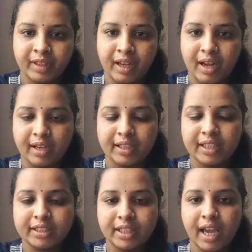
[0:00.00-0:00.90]

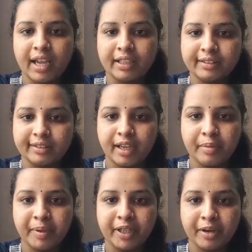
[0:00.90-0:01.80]
Next is the
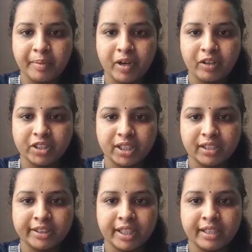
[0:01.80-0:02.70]
epidemiological
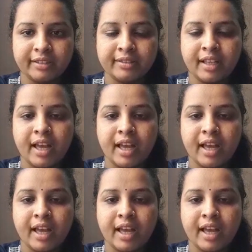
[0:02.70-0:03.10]
studies.